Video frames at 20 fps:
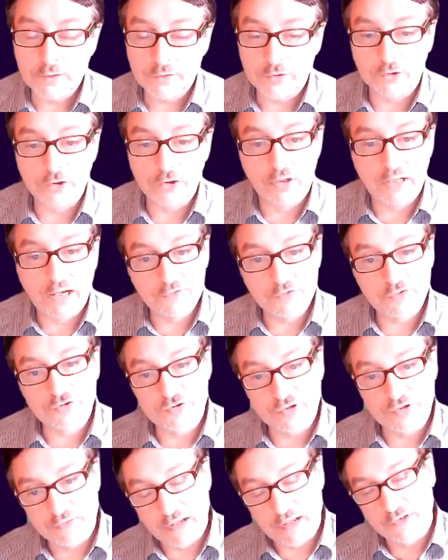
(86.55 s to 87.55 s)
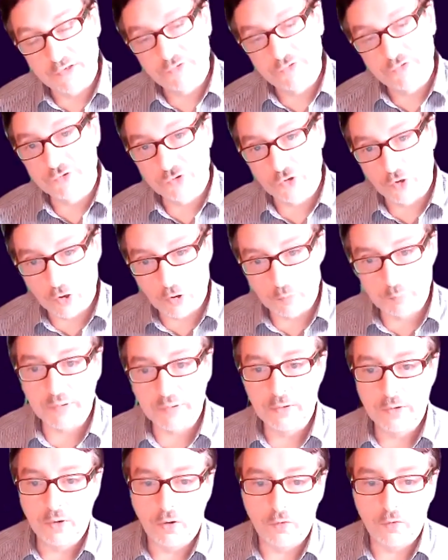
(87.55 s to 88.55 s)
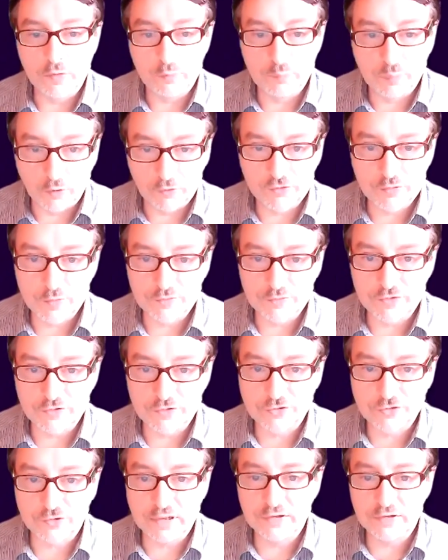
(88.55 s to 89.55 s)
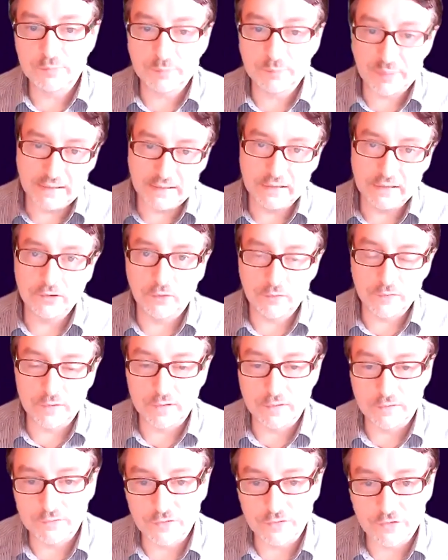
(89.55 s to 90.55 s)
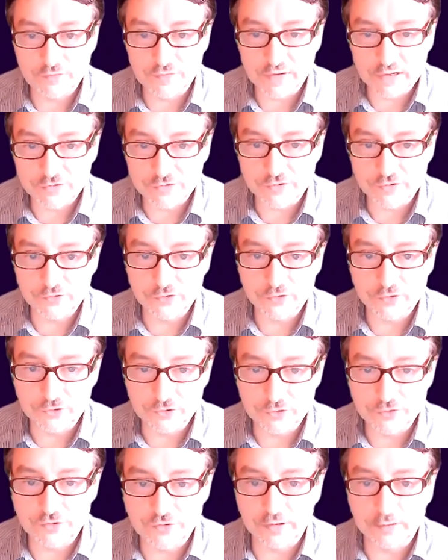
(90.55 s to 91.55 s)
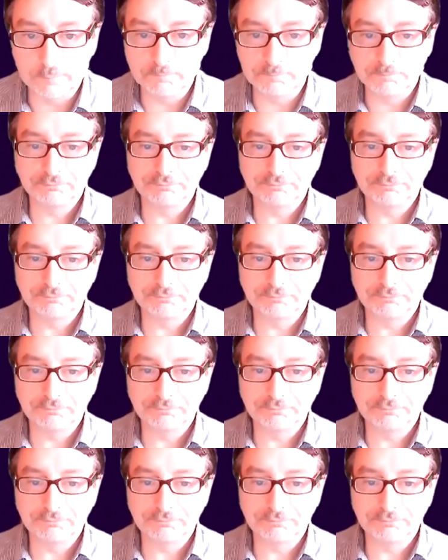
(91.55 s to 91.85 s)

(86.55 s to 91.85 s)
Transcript: Now, you'll either see that at the top or the bottom of the screen, depending on the device that you're using.